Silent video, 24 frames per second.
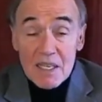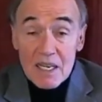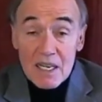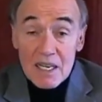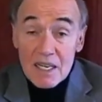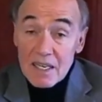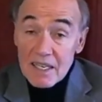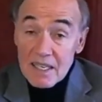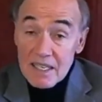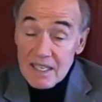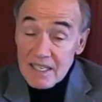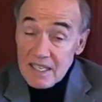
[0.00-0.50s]

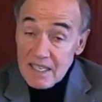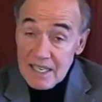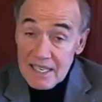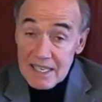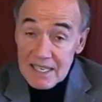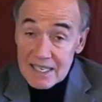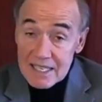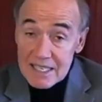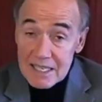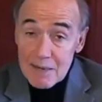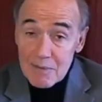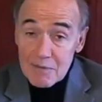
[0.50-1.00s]
uh, in
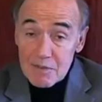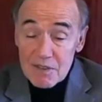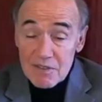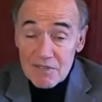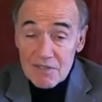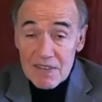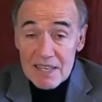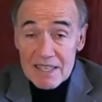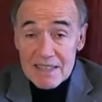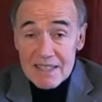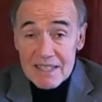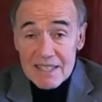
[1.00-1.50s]
an attempt to
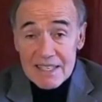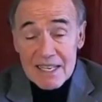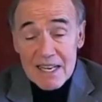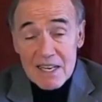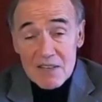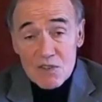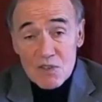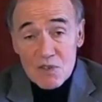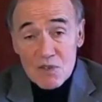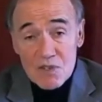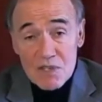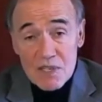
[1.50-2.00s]
fight the
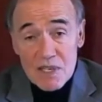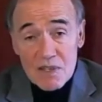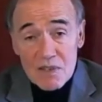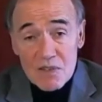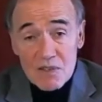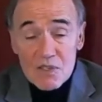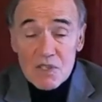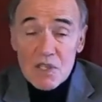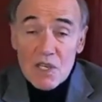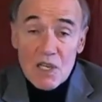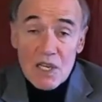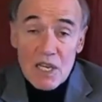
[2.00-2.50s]
cancer
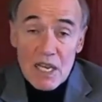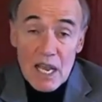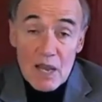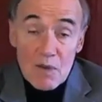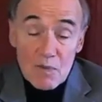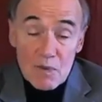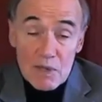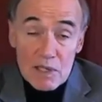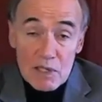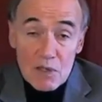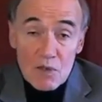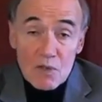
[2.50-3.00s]
cells,
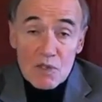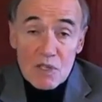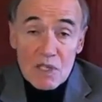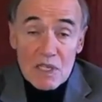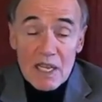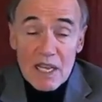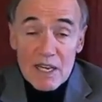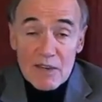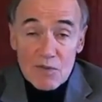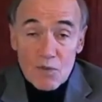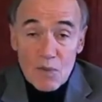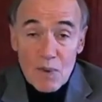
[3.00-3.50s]
and we lose a
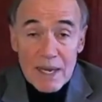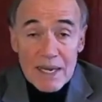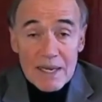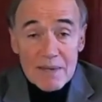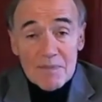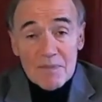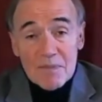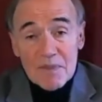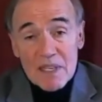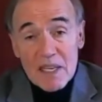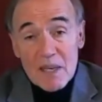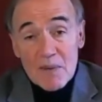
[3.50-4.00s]
lot of weight,
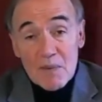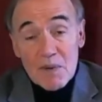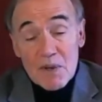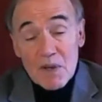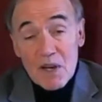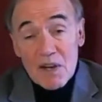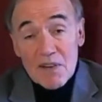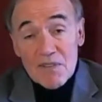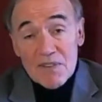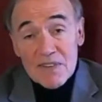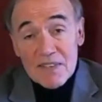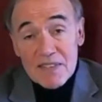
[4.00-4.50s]
and we
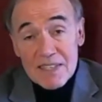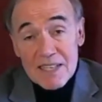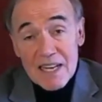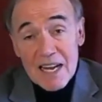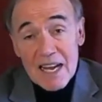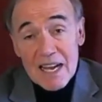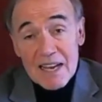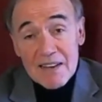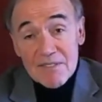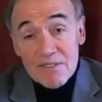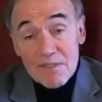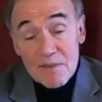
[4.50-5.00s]
often
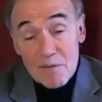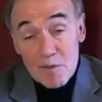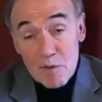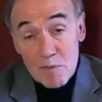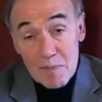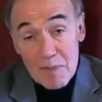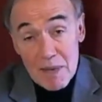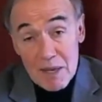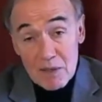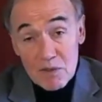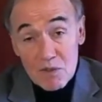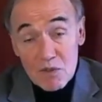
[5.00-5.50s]
die from the
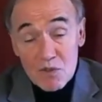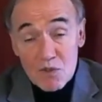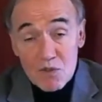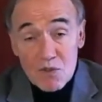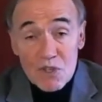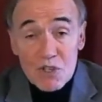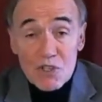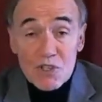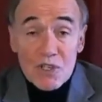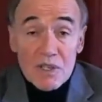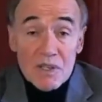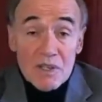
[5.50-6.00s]

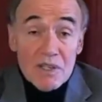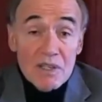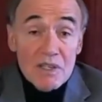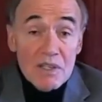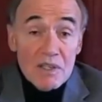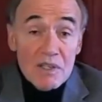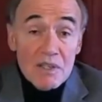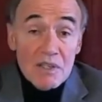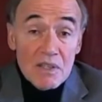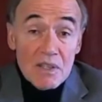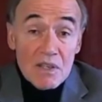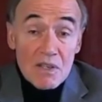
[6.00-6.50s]
malnutrition
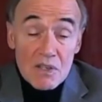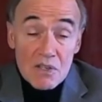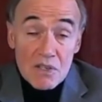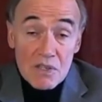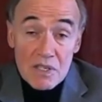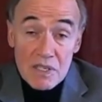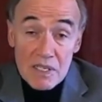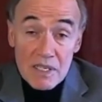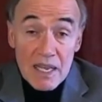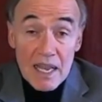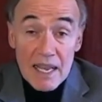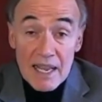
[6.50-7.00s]
that
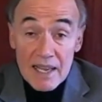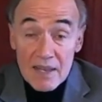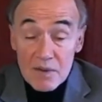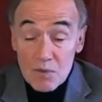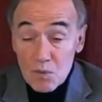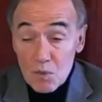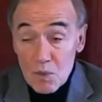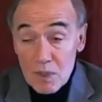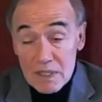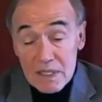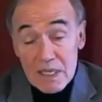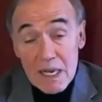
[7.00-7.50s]
is,
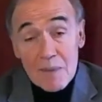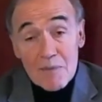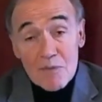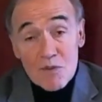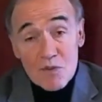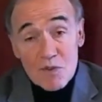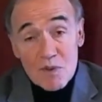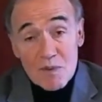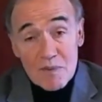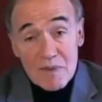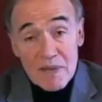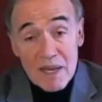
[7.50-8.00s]
and what comes
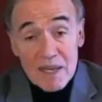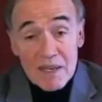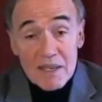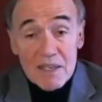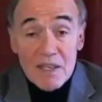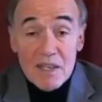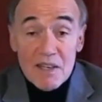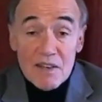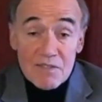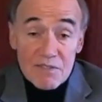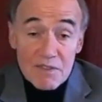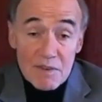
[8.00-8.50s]
from that,
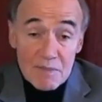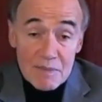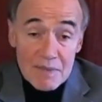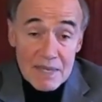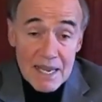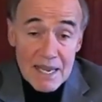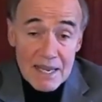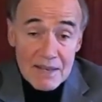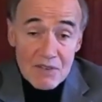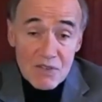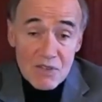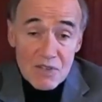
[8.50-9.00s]
from
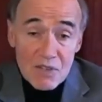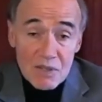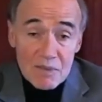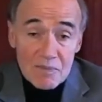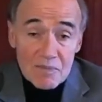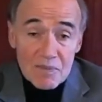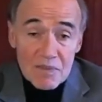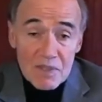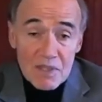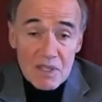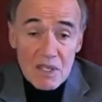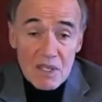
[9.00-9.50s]
cancer.
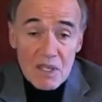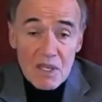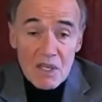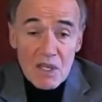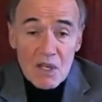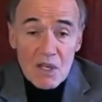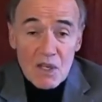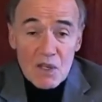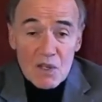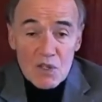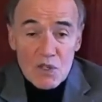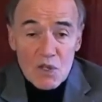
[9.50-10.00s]

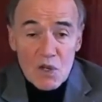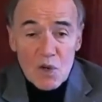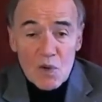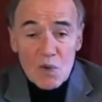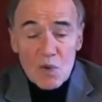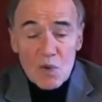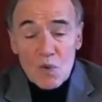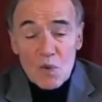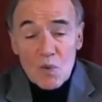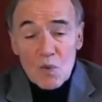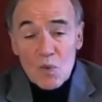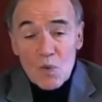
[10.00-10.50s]
So
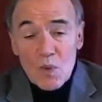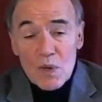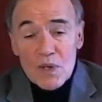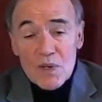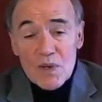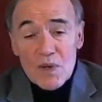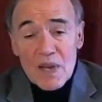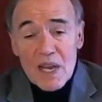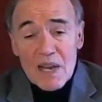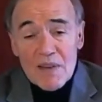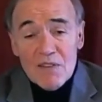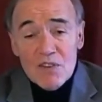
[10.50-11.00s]
when you
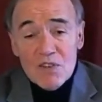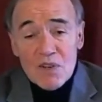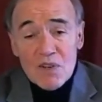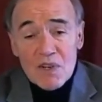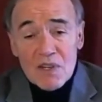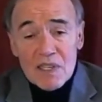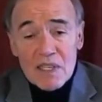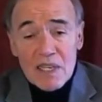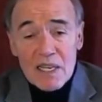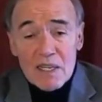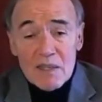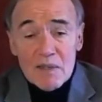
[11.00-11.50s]
have a drug
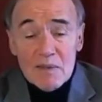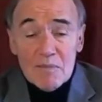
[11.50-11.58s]
like